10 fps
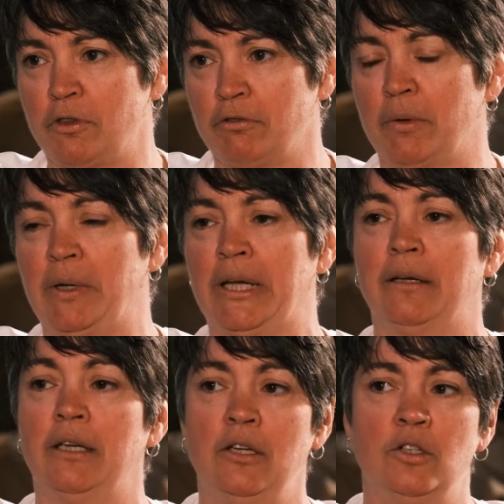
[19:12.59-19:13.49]

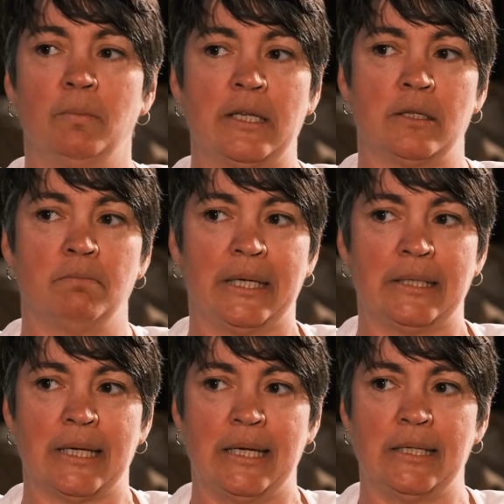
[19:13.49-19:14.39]
throwing huge amounts of
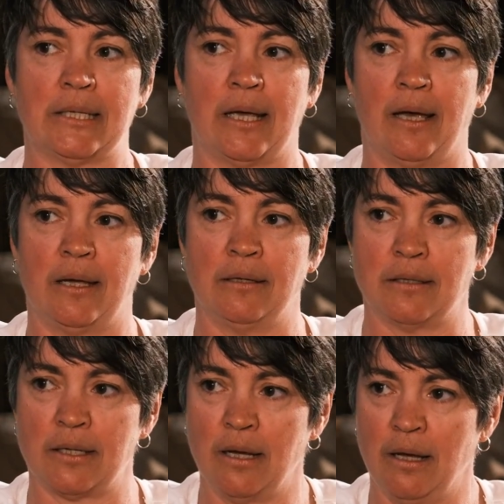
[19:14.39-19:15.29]
big data and,